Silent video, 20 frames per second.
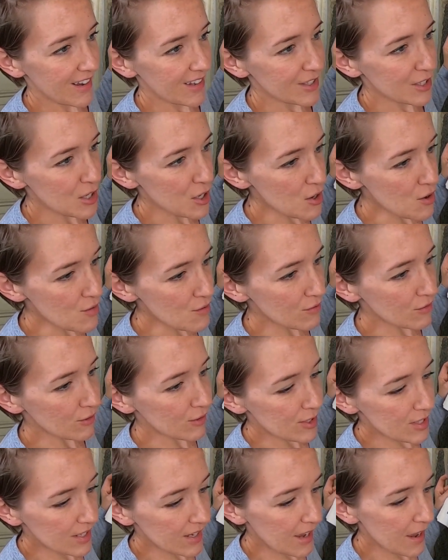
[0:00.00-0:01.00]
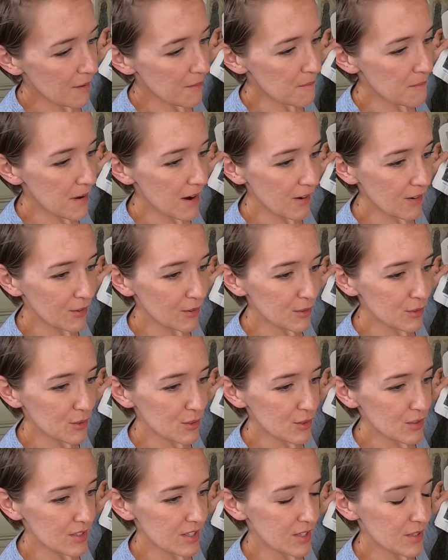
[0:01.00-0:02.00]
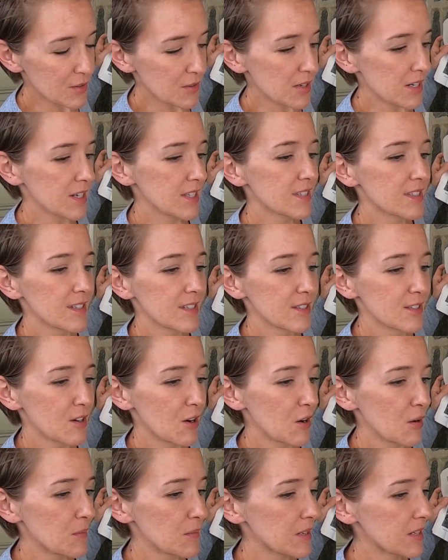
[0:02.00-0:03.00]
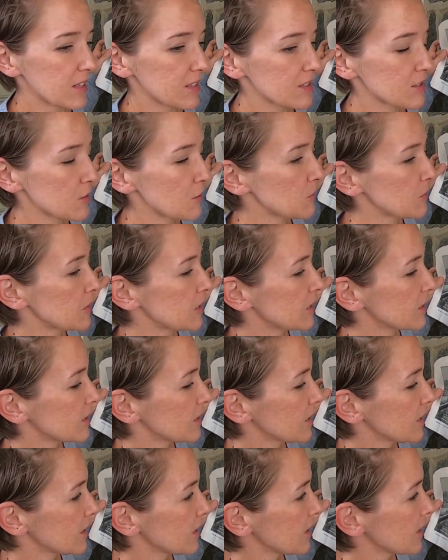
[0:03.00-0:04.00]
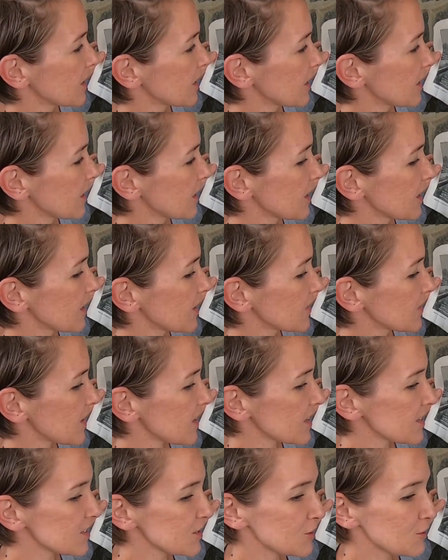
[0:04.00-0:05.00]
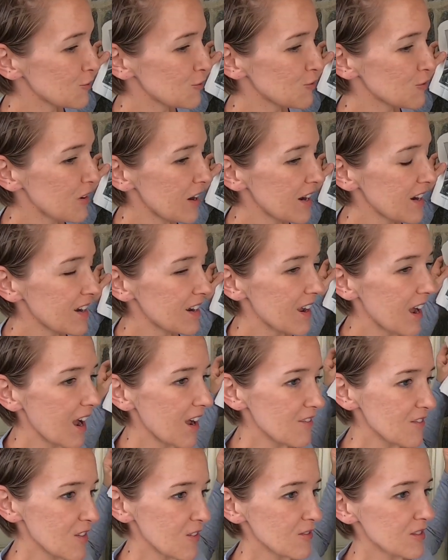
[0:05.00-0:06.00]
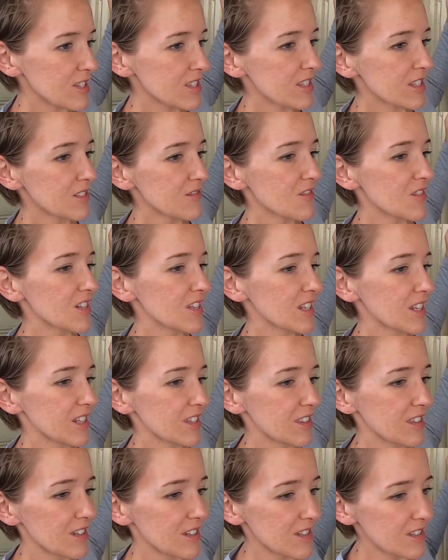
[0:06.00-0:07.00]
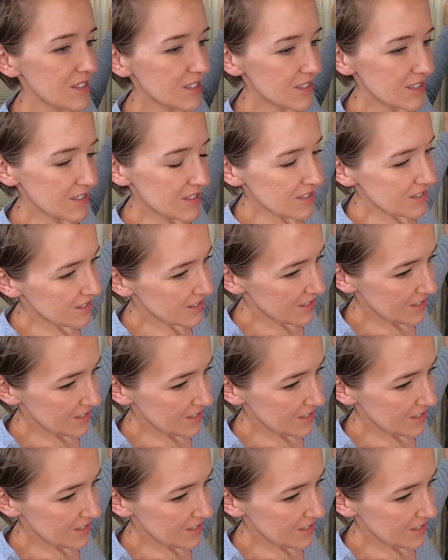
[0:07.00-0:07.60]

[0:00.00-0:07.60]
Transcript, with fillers: It's huge. Camp Merritt, New Jersey. United States Army Cantonment. That is great. I've never seen one like this.